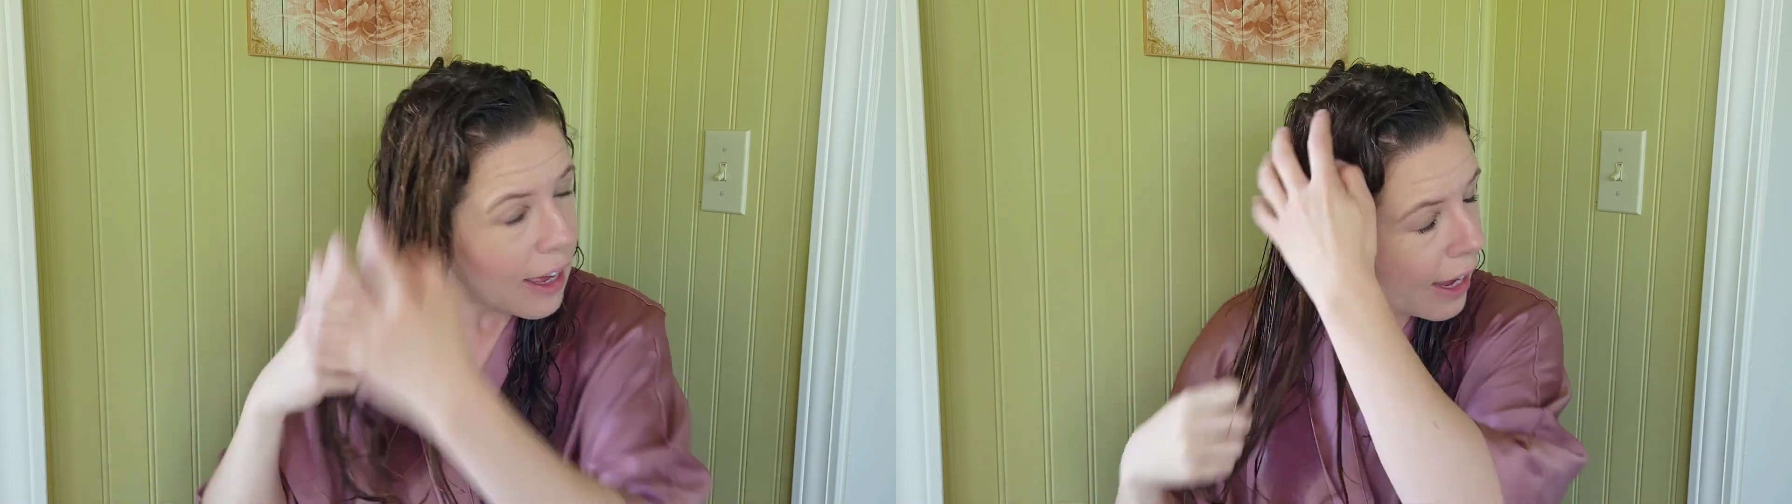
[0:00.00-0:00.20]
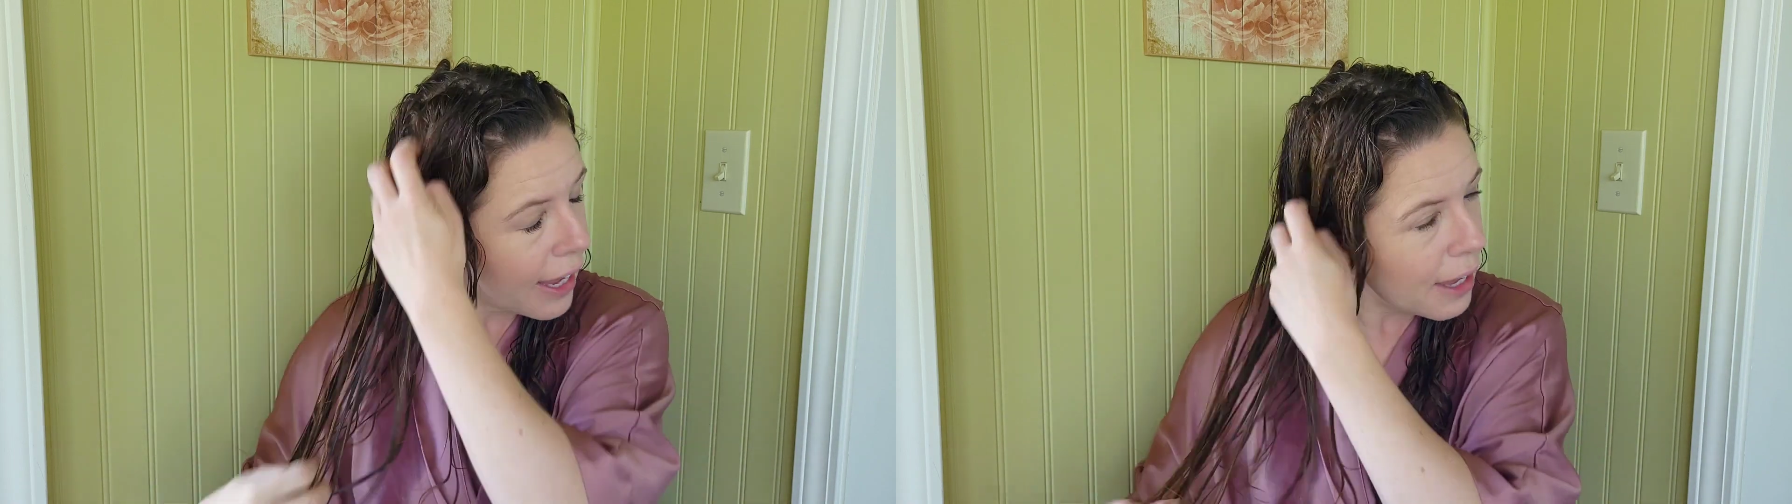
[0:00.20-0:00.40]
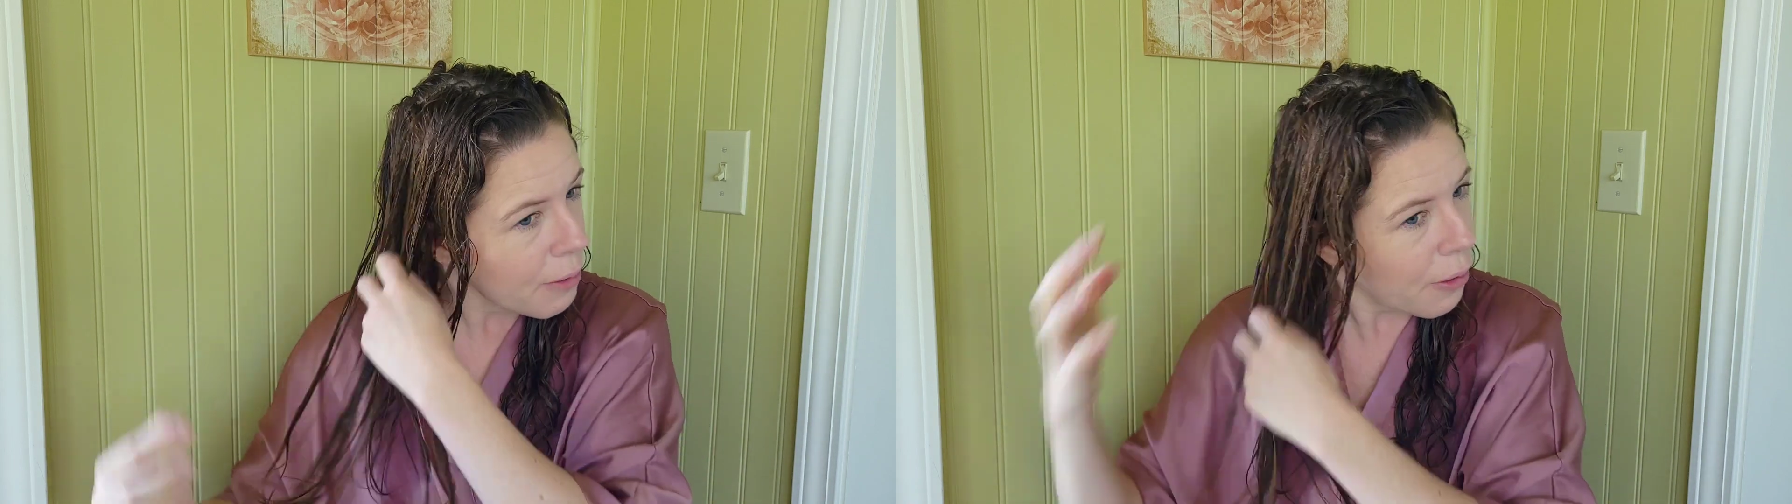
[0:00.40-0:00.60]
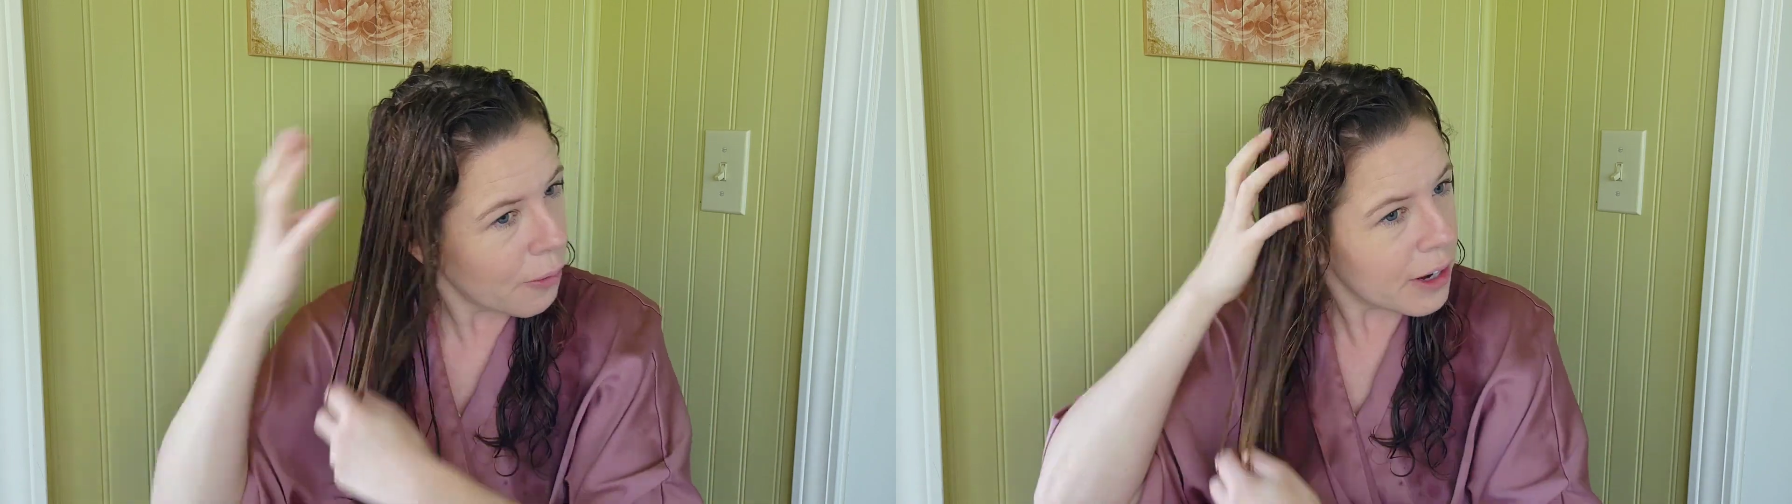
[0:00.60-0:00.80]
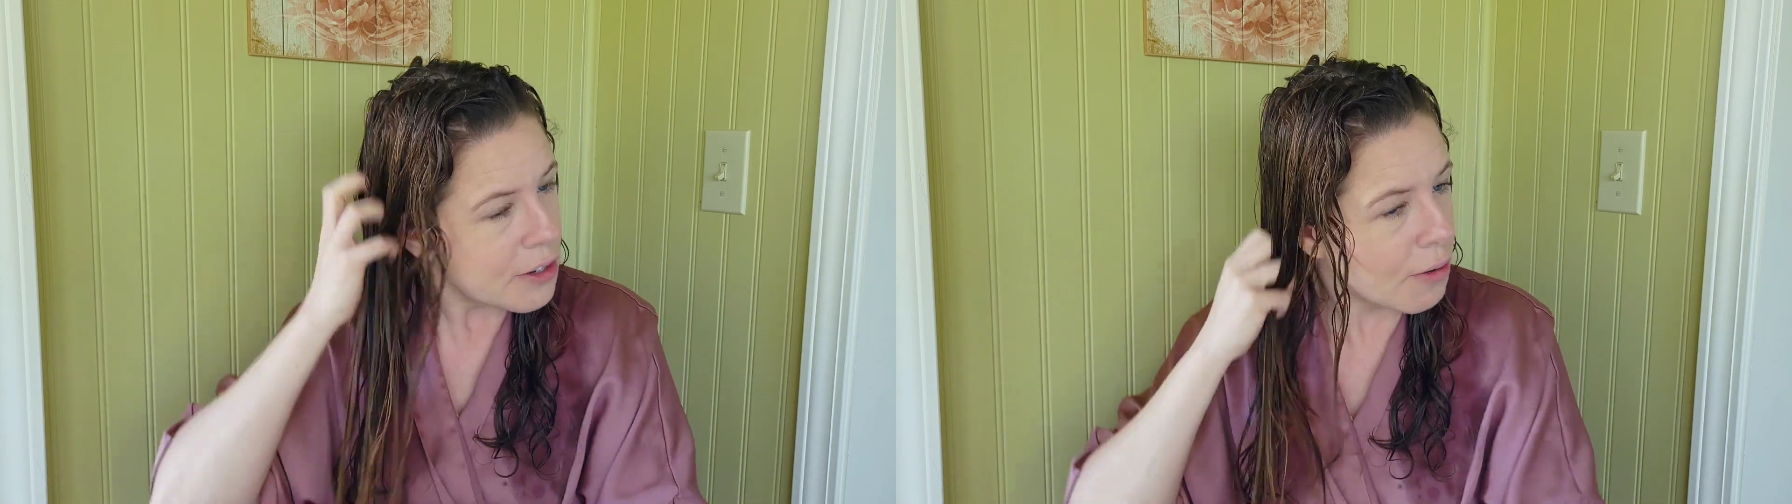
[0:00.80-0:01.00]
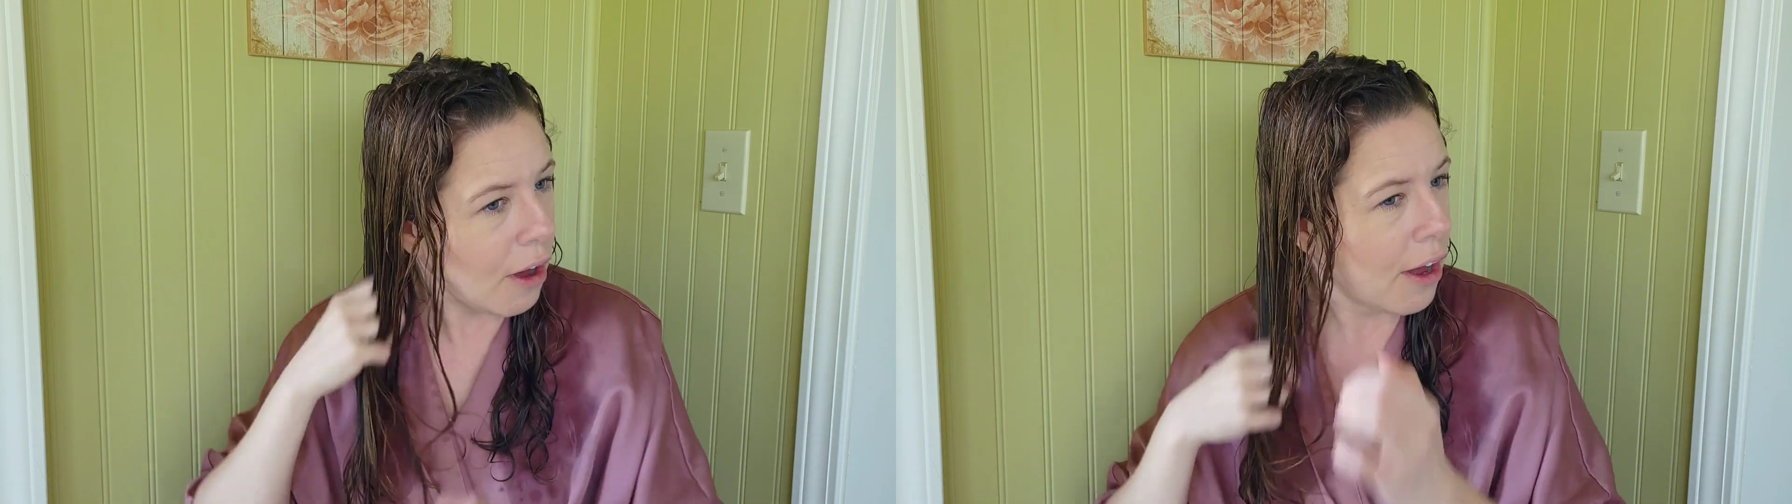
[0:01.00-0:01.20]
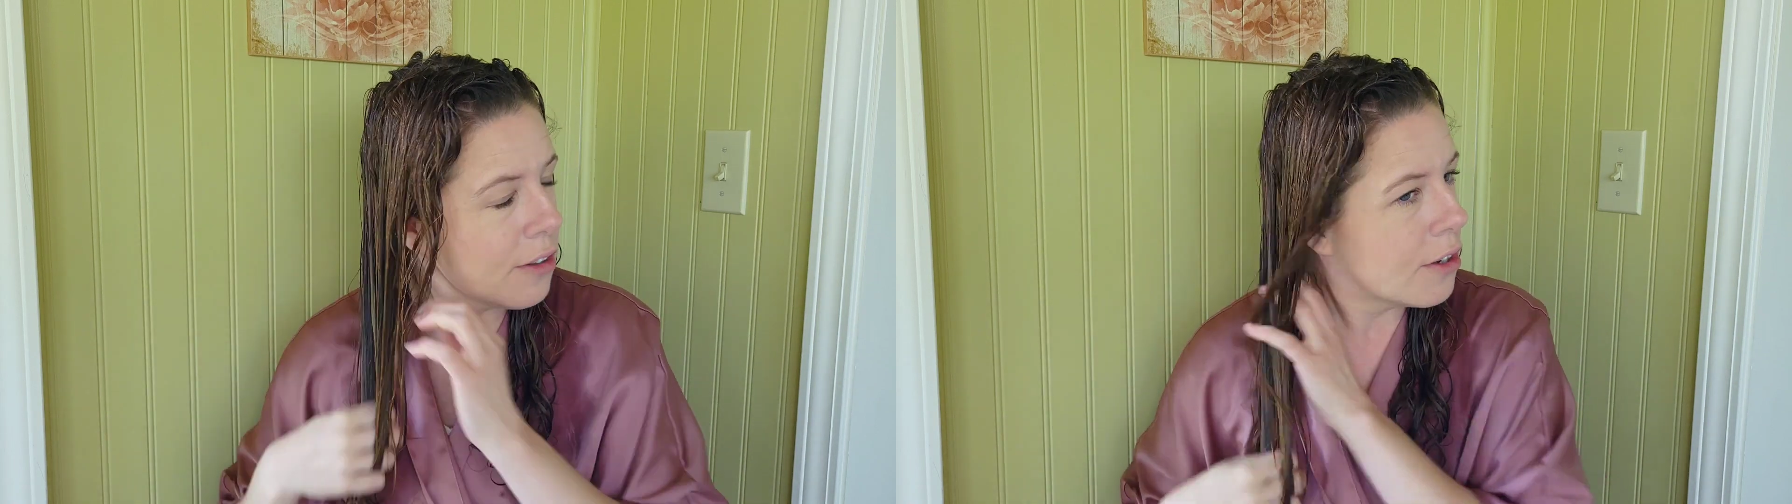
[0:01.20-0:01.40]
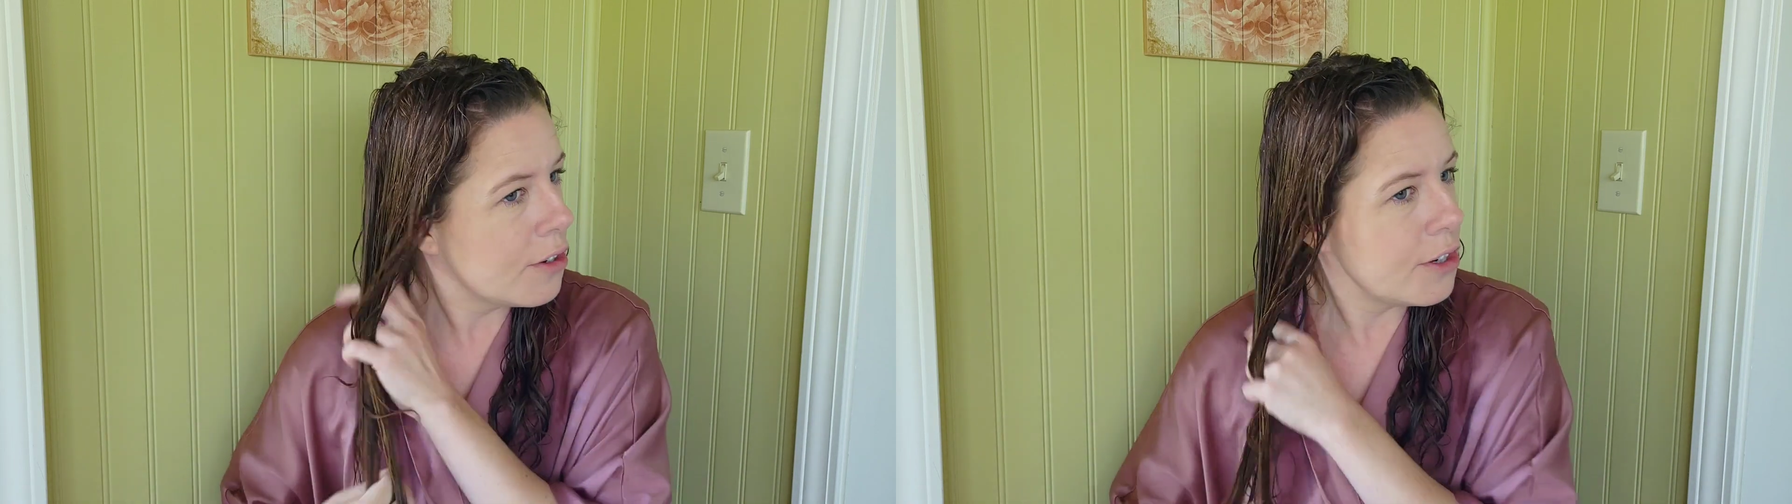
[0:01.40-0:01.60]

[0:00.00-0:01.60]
I am going to also